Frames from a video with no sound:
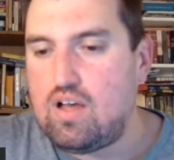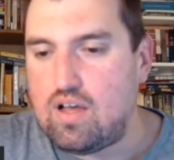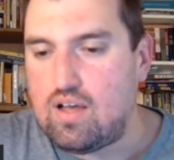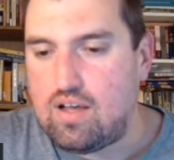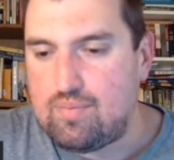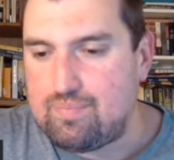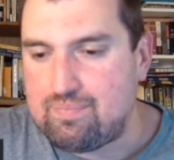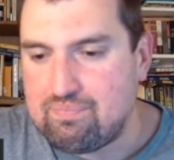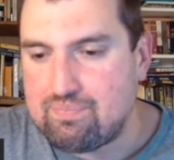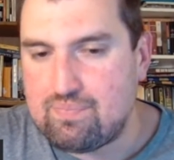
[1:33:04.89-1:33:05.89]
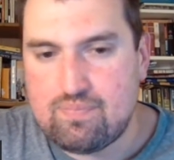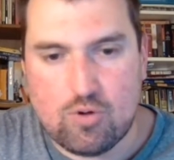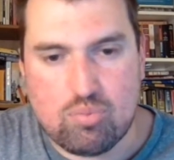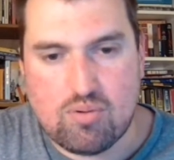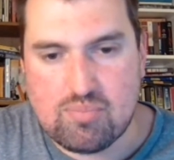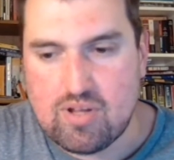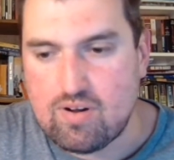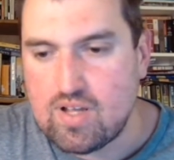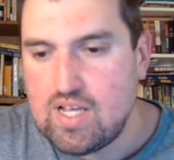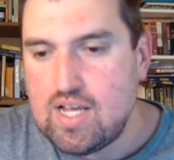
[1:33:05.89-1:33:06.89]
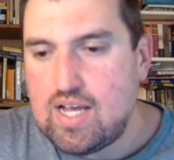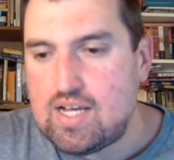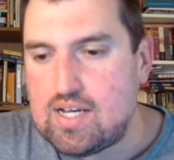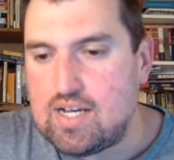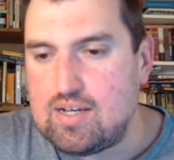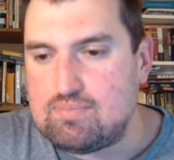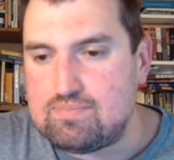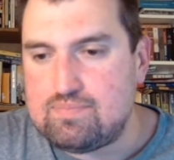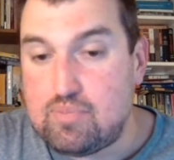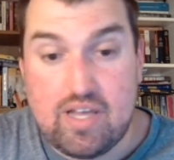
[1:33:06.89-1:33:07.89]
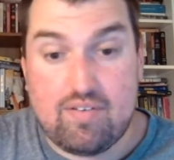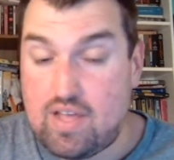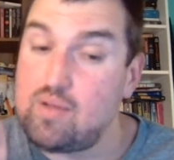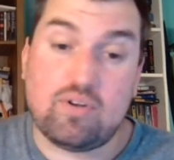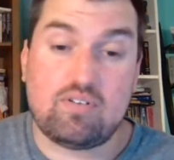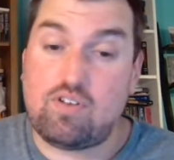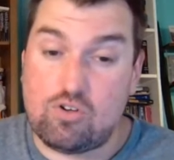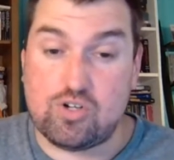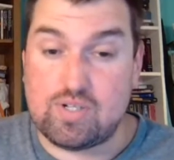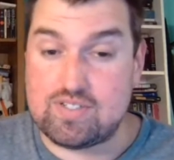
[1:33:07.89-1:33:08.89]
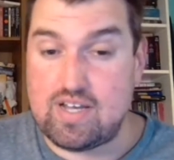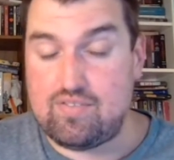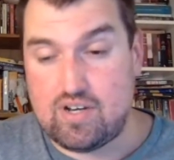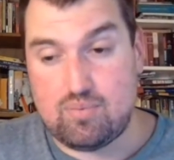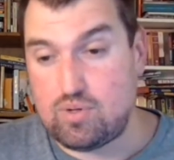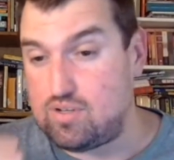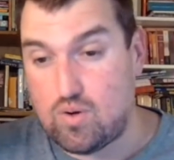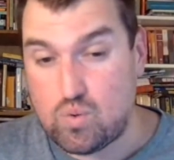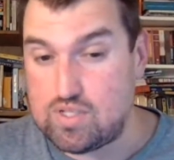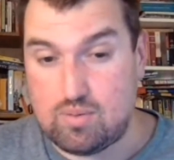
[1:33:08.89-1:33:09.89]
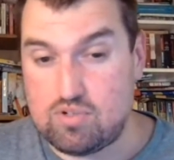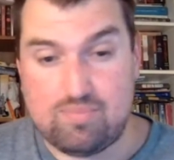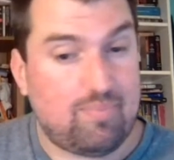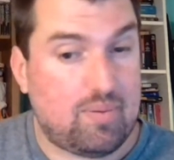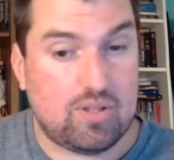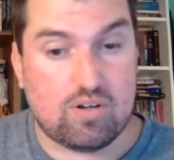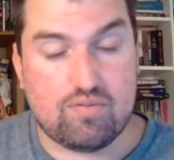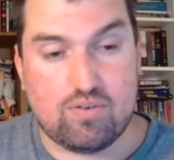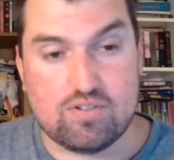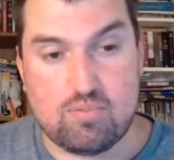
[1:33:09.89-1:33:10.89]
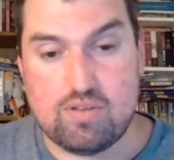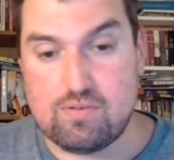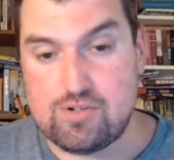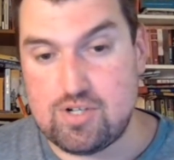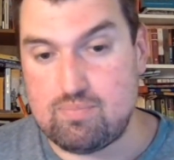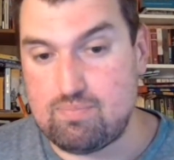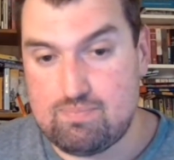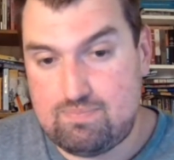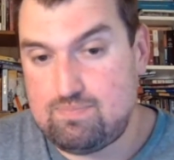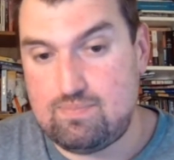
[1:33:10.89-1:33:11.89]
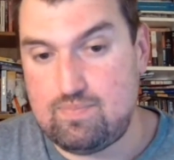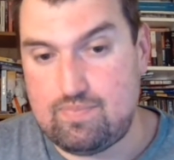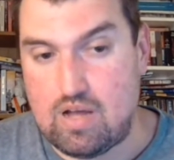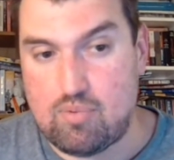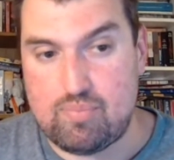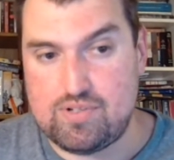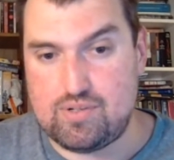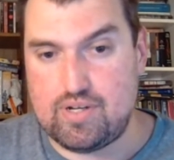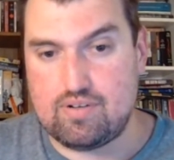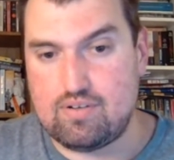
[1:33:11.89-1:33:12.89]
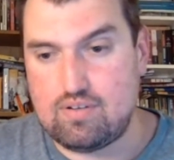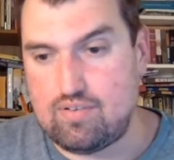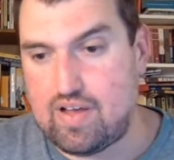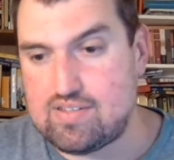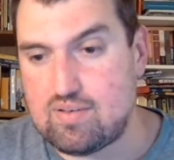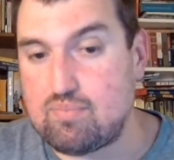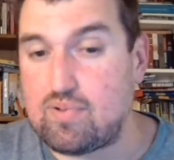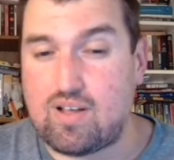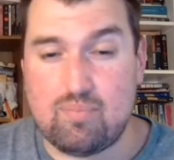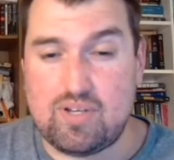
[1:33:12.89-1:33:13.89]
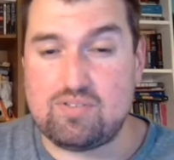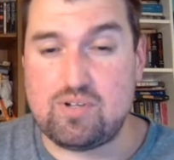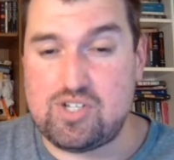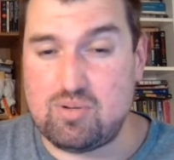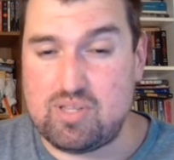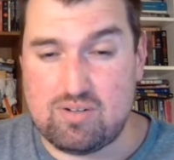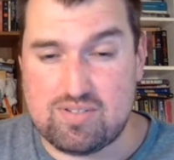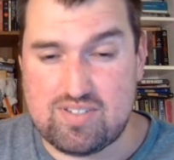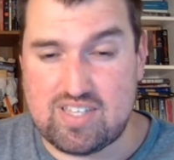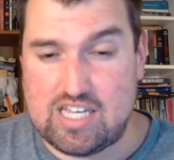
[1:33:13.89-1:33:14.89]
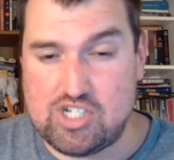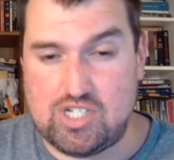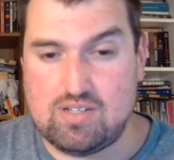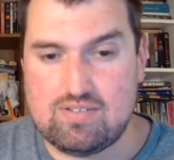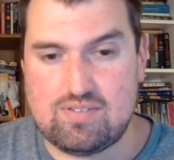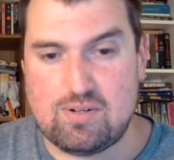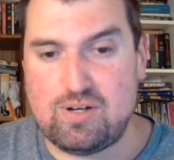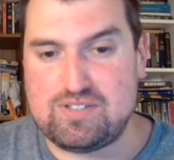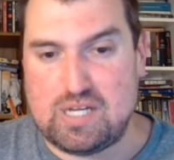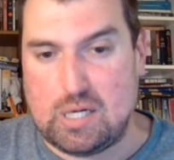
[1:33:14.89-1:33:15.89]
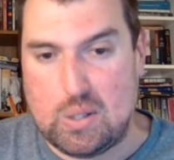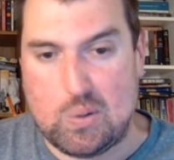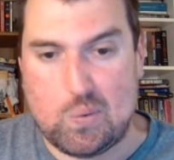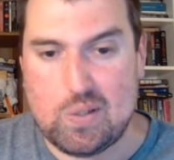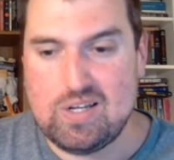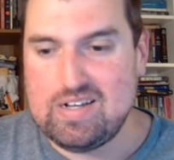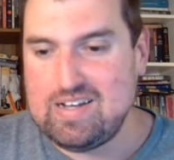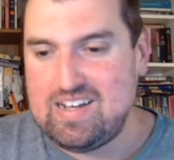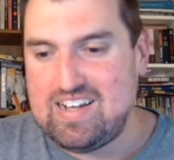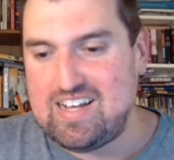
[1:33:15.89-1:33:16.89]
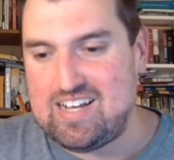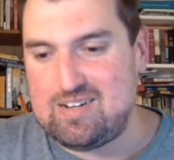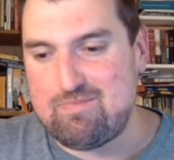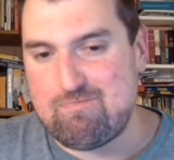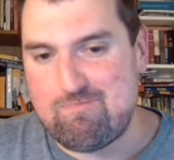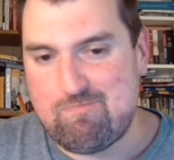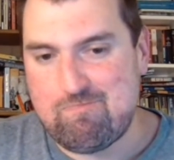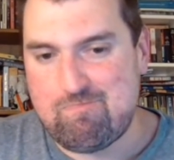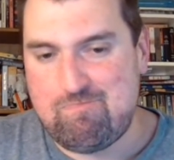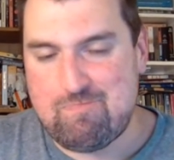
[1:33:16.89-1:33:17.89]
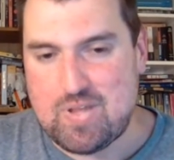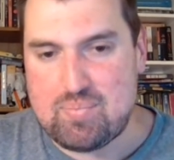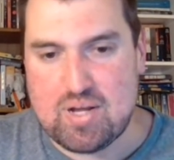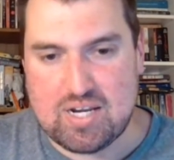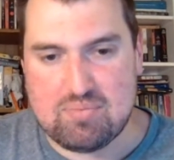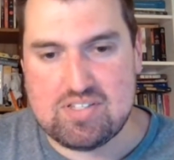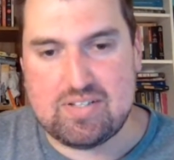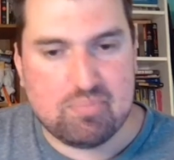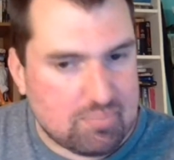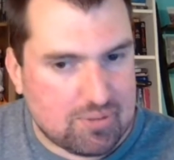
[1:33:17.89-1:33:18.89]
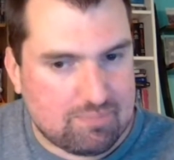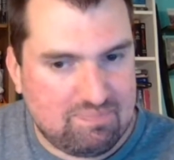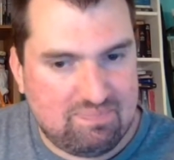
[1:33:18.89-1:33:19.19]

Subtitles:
No problem there. But yeah, if anyone, all joking aside, if anyone knows anyone who's maybe looking for a sponsorship, I'm open to it. I've had some companies reach out, but they're sketchy, so I said no. I'm not going to mislead people.